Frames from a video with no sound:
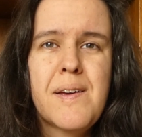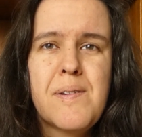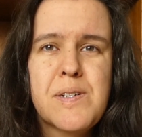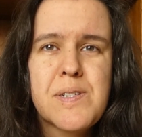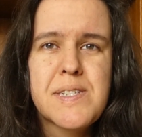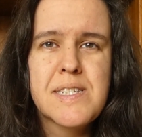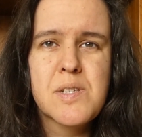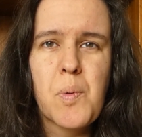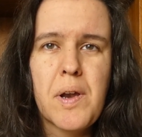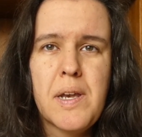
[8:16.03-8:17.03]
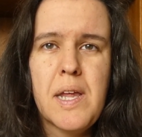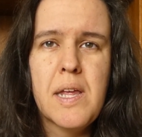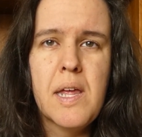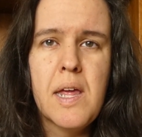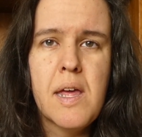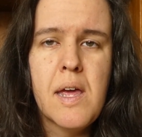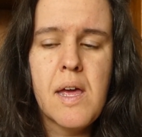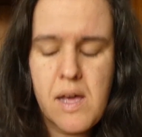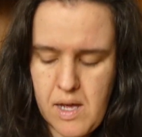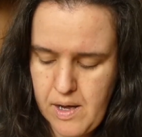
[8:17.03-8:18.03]
which is this one,
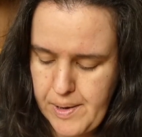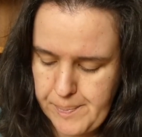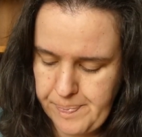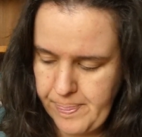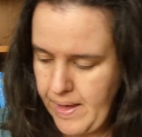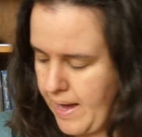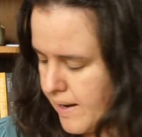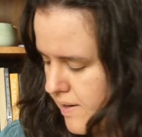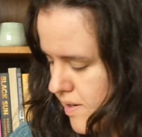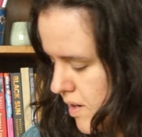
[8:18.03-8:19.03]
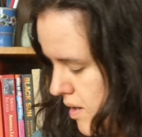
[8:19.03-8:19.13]
and